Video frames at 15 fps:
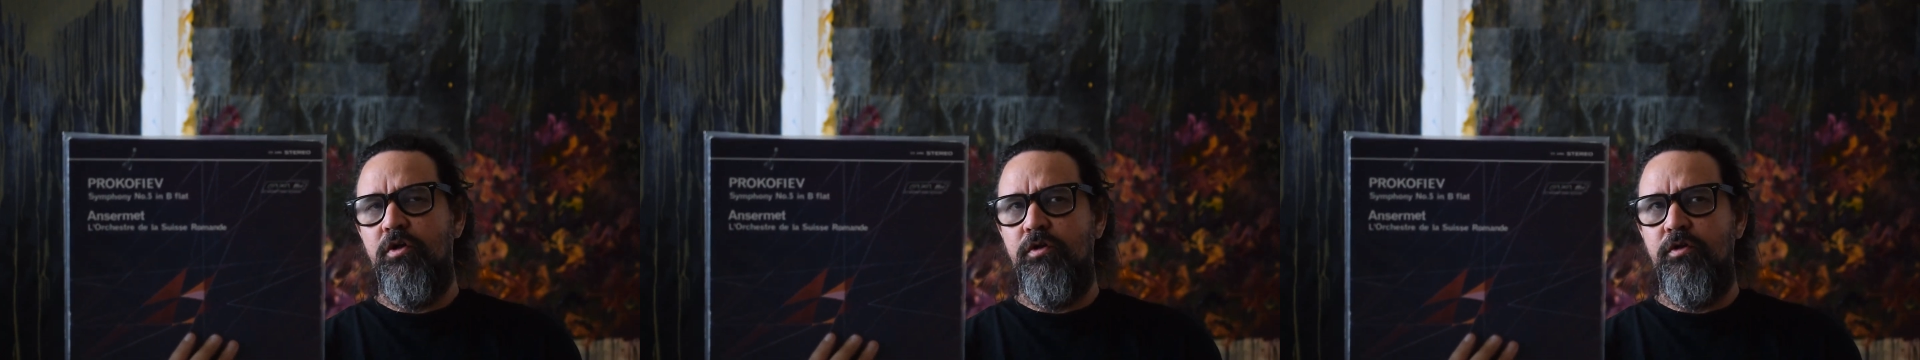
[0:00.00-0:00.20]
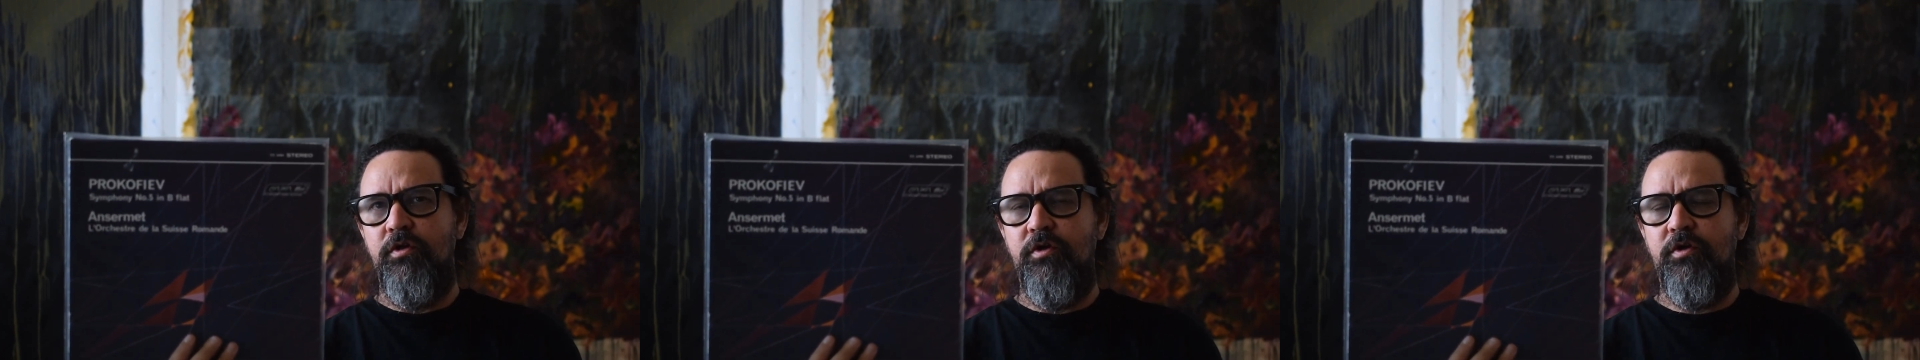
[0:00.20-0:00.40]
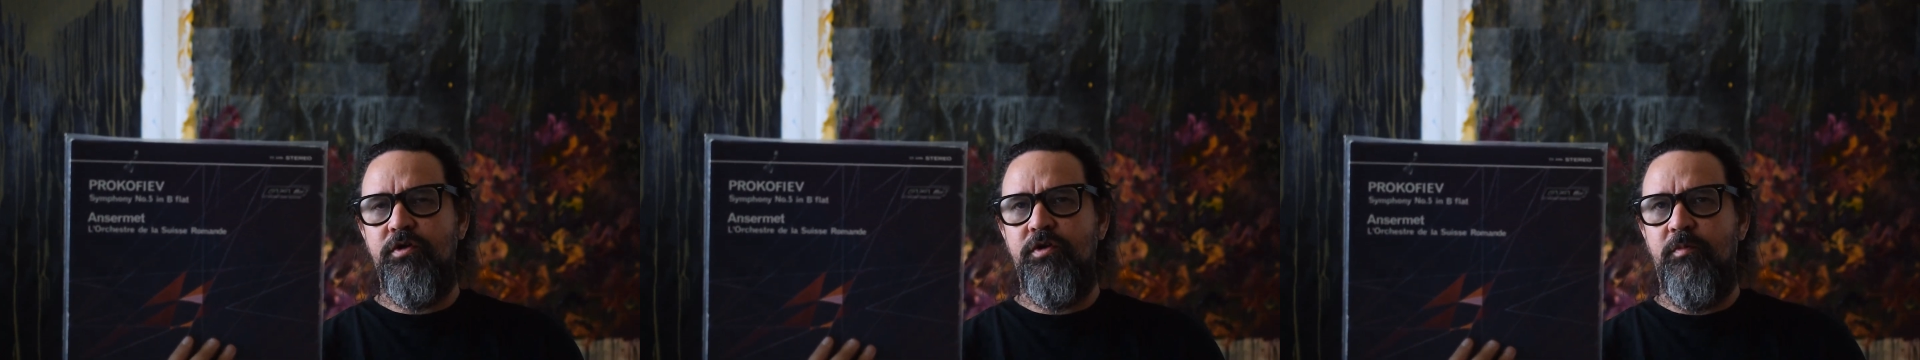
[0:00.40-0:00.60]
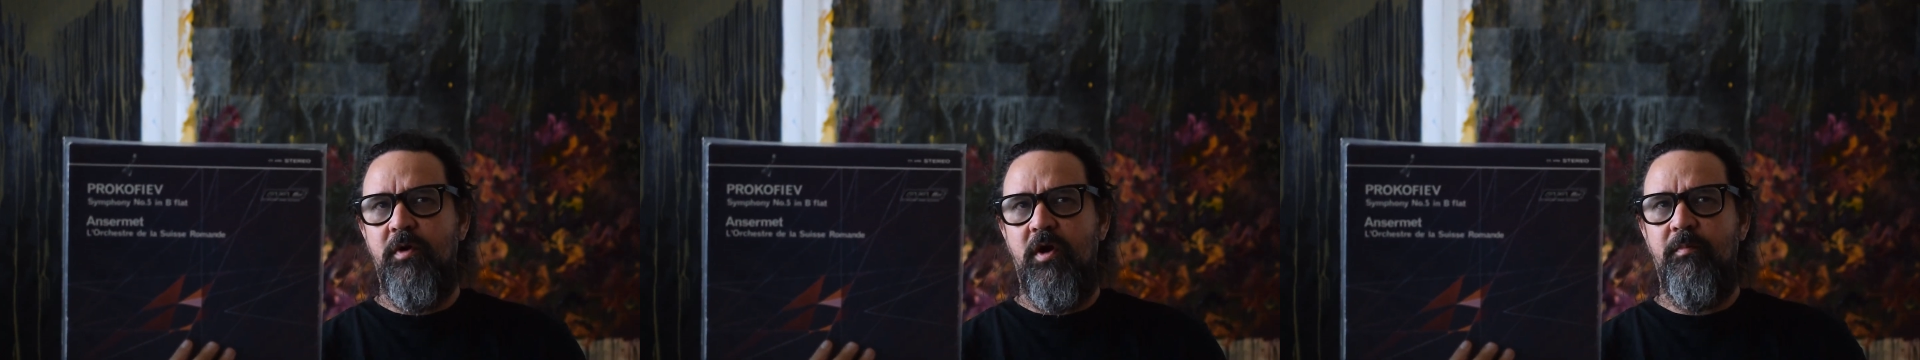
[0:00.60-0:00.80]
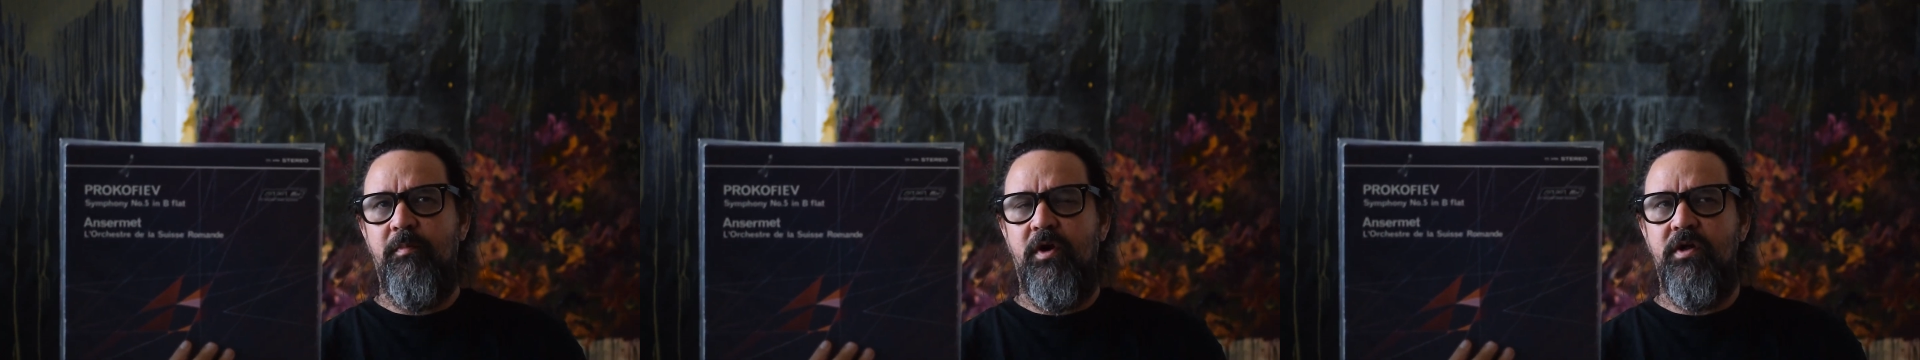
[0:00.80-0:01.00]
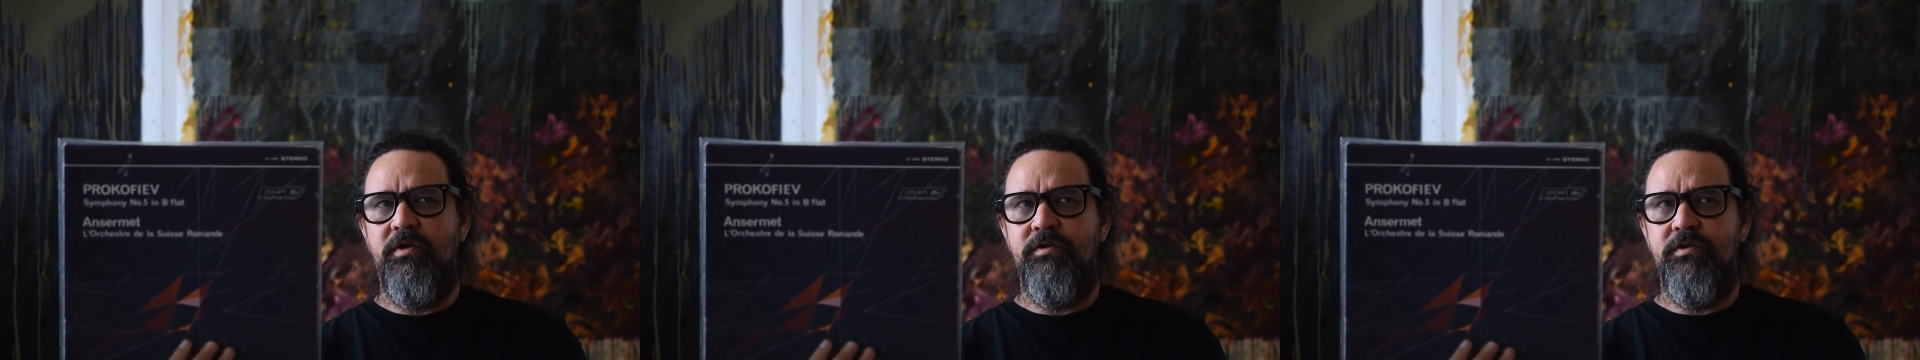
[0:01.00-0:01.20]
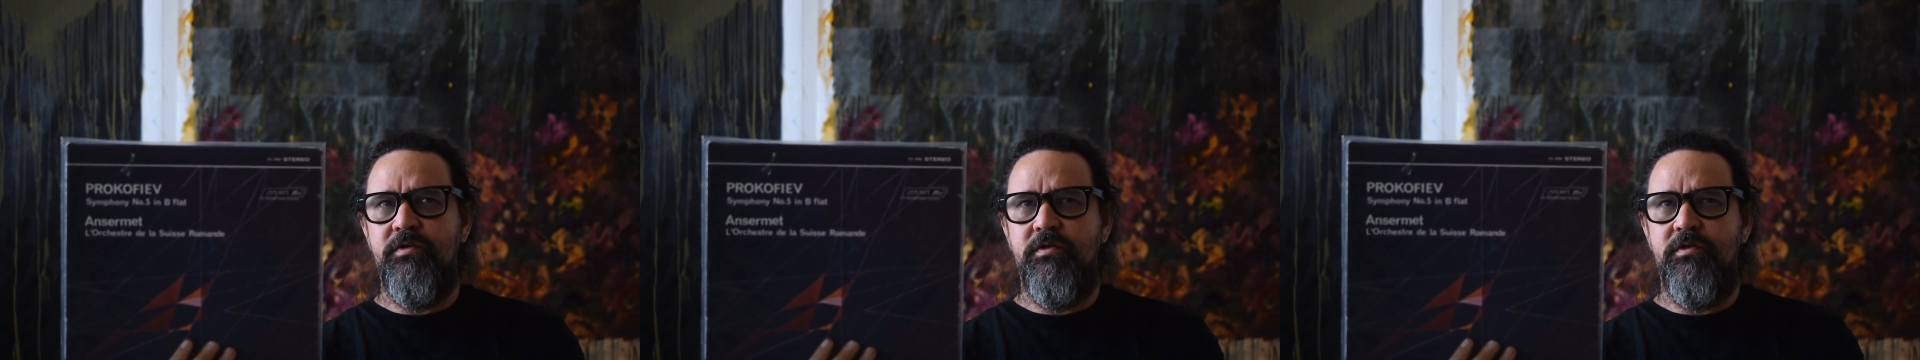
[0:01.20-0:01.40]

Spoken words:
looked them up on